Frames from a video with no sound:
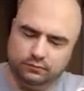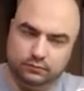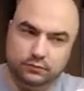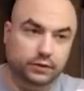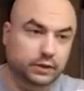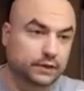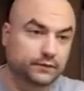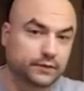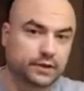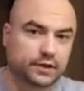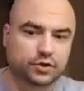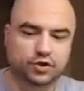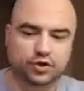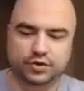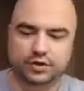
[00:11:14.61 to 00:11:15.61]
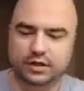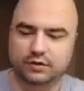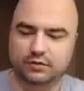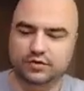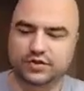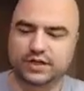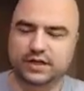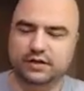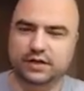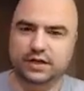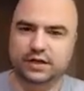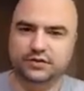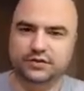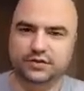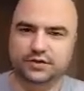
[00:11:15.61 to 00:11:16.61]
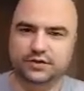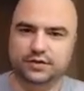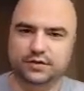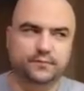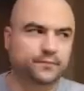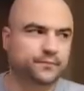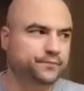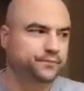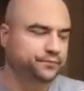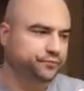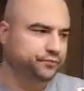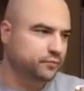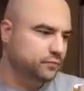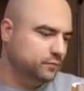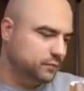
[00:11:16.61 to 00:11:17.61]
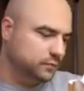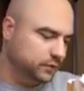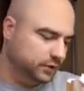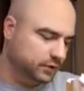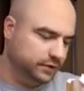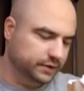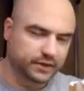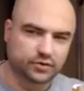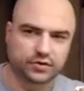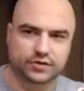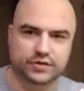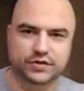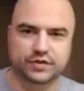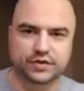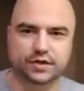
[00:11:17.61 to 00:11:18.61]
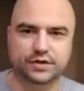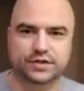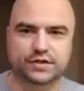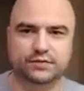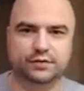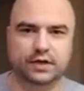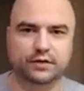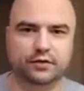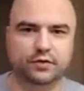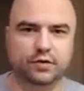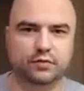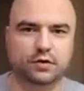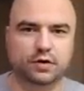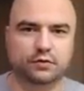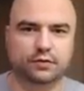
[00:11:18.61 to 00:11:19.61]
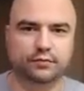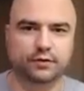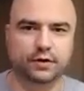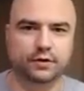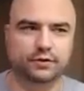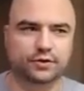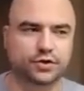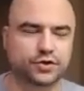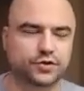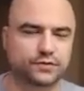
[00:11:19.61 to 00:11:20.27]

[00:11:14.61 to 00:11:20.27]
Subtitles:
We have a Chicago style hot dog, and I just splattered the wall with relish.